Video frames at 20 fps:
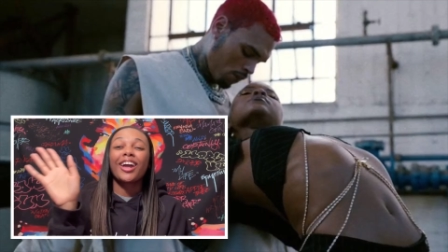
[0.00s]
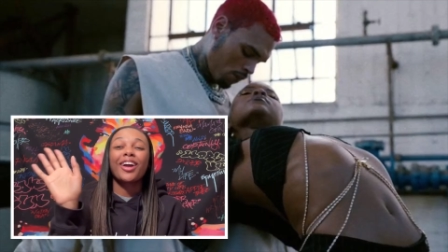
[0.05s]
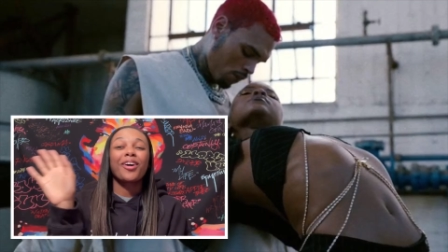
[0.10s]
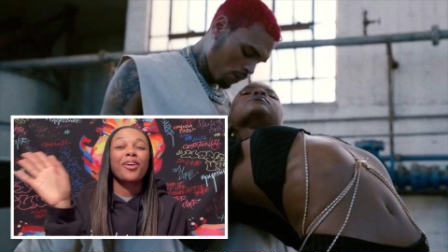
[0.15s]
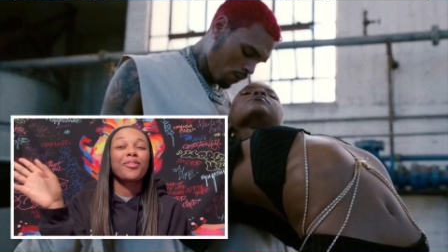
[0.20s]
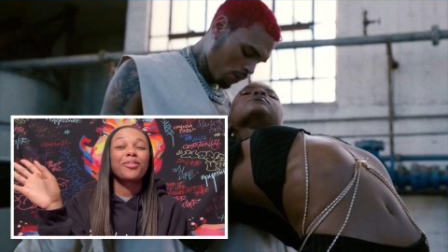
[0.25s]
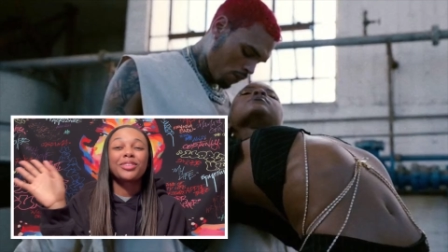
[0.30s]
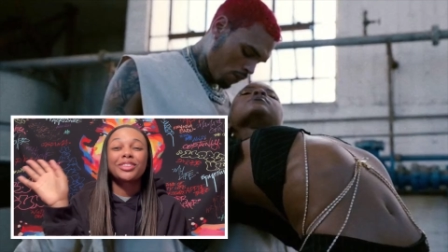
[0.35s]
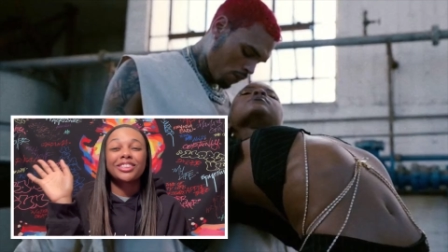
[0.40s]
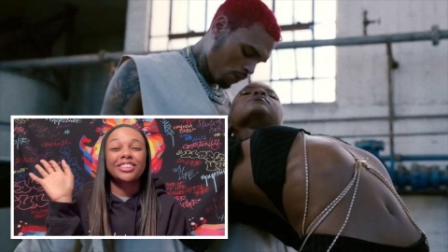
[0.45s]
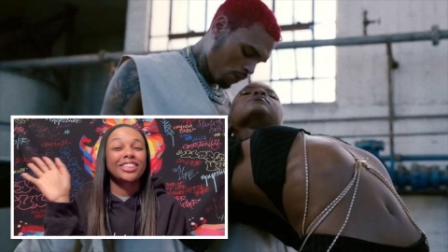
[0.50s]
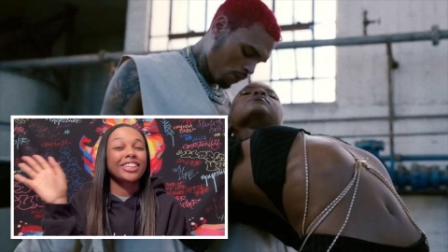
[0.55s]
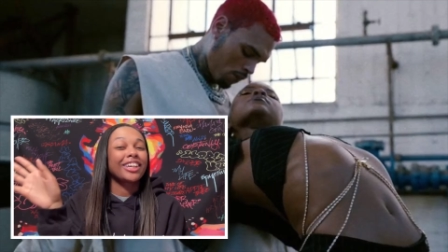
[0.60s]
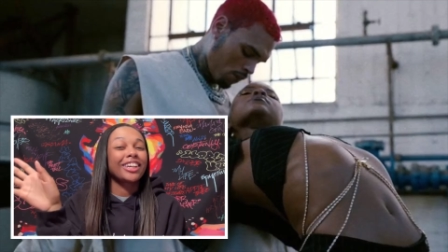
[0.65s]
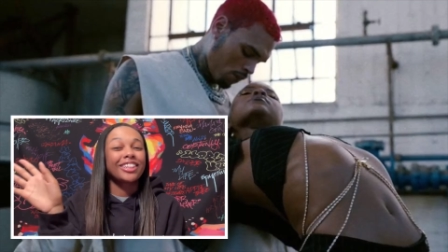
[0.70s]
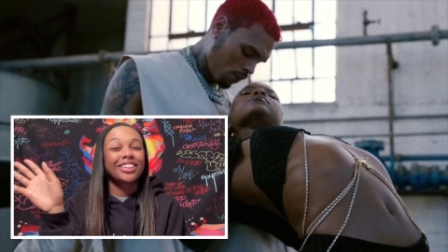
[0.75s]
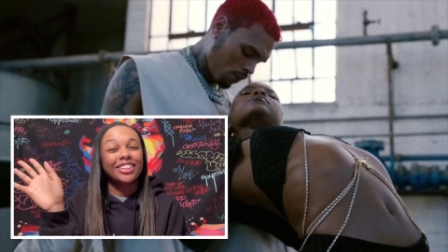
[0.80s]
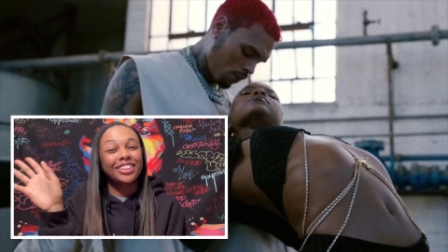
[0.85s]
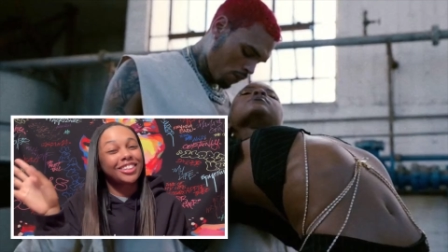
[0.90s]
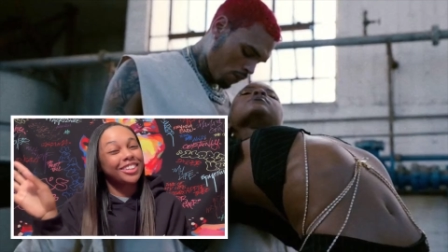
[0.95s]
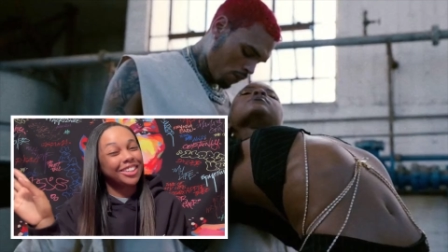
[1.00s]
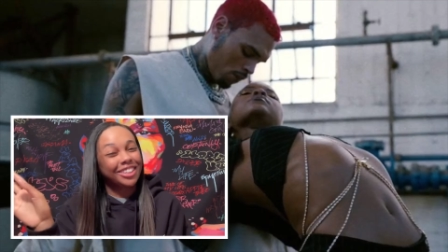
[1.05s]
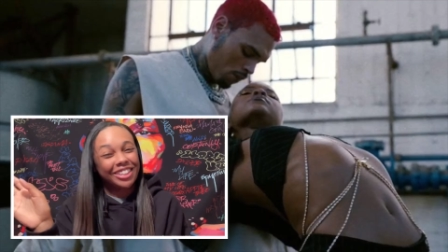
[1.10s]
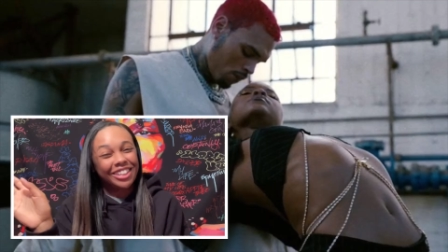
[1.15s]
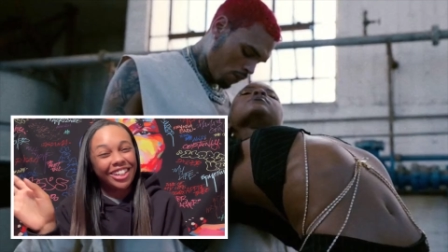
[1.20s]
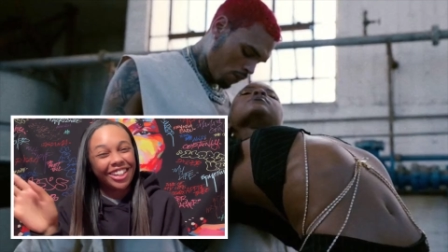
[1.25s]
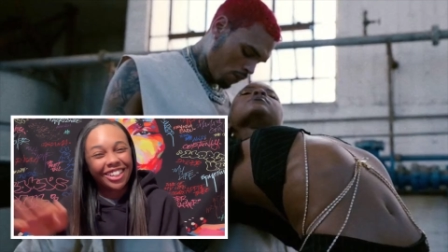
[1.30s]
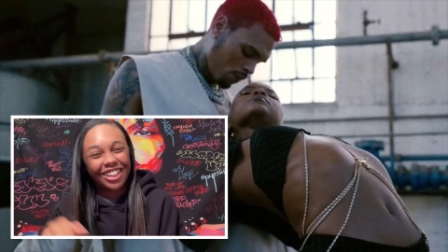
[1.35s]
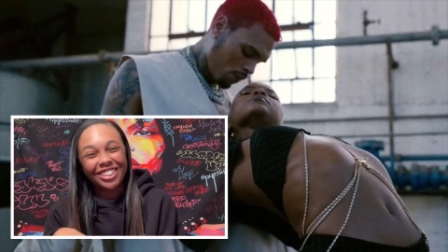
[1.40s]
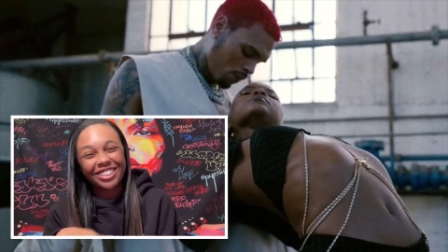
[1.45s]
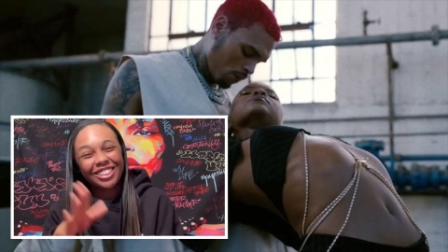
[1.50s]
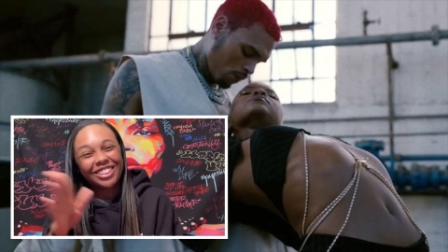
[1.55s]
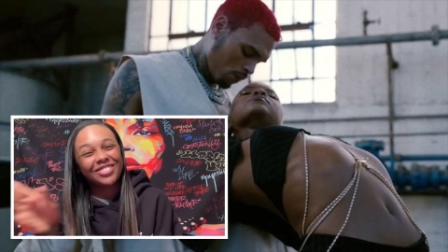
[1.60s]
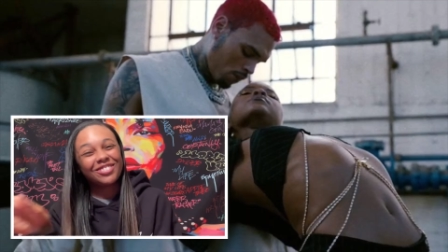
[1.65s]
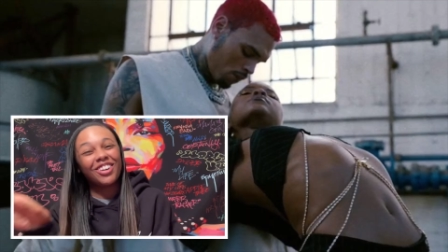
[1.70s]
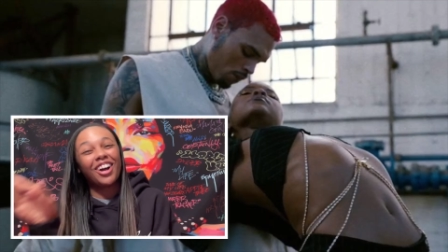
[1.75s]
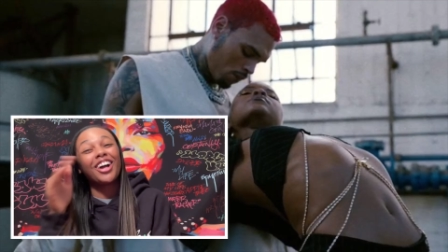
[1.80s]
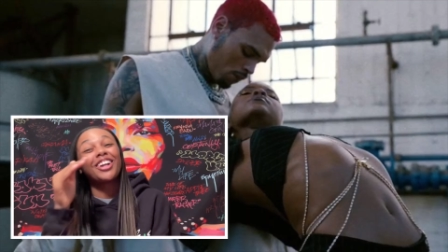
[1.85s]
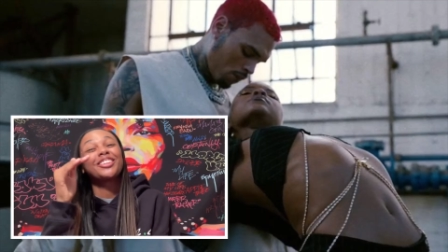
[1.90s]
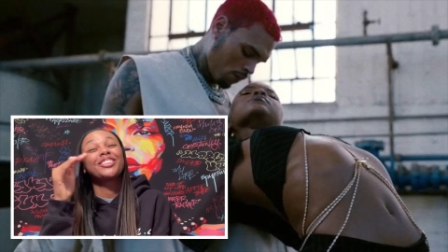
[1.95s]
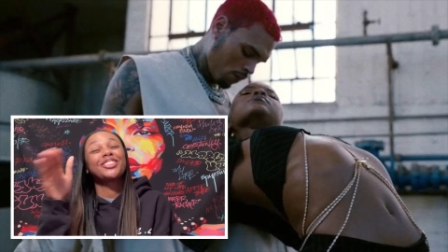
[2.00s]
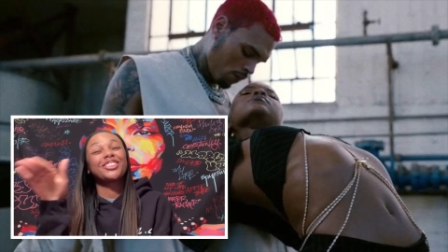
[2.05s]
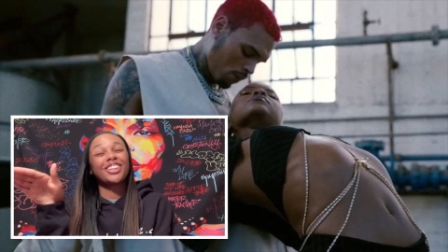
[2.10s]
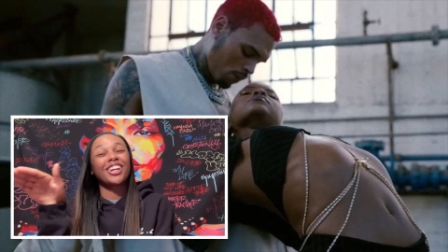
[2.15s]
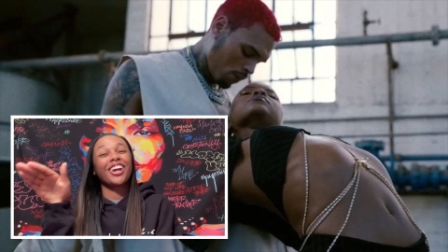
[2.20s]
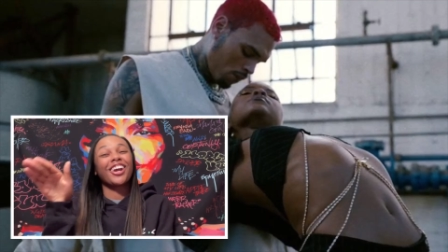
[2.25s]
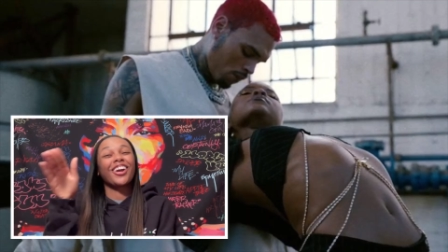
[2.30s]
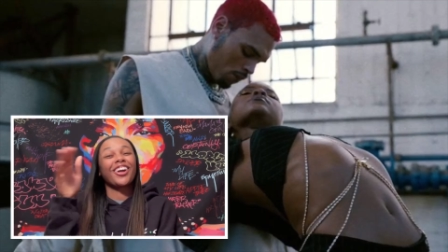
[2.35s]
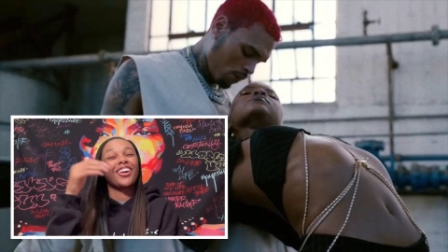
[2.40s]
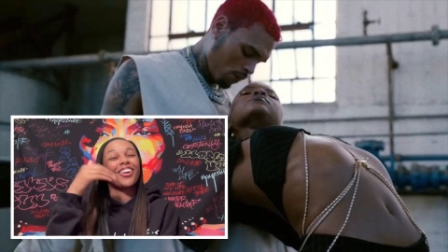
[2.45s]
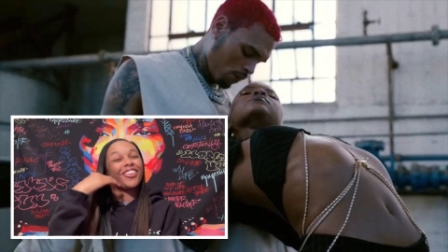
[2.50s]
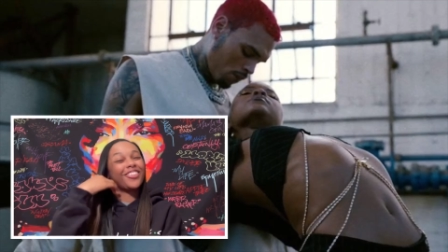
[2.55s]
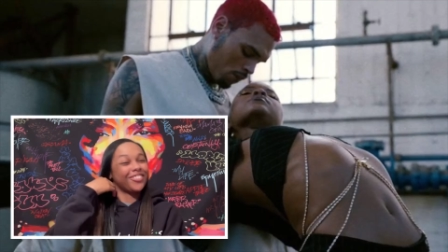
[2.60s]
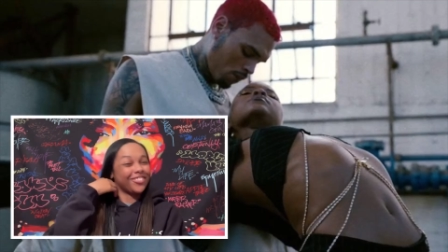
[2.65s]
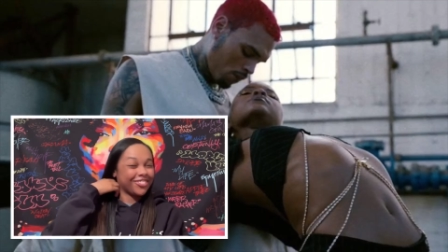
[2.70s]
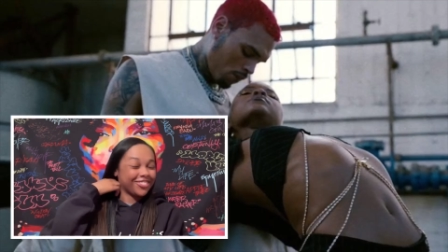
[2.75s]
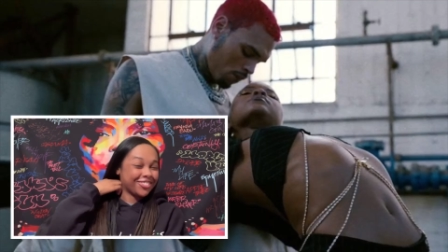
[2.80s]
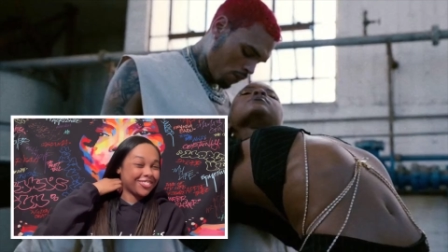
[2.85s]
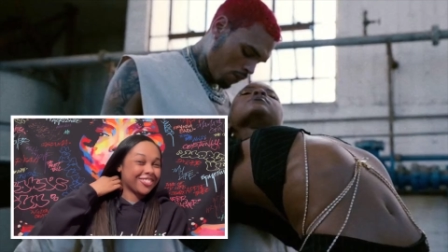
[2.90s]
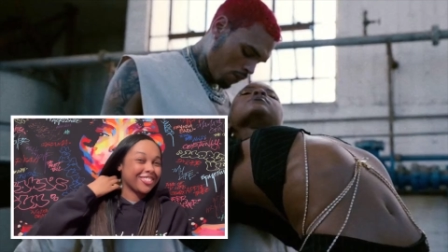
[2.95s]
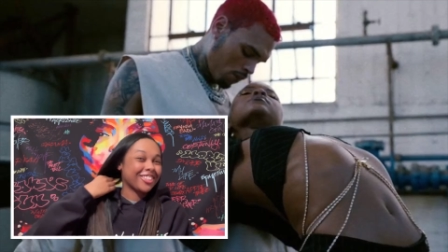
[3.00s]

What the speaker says: help but sing this. This is my jam.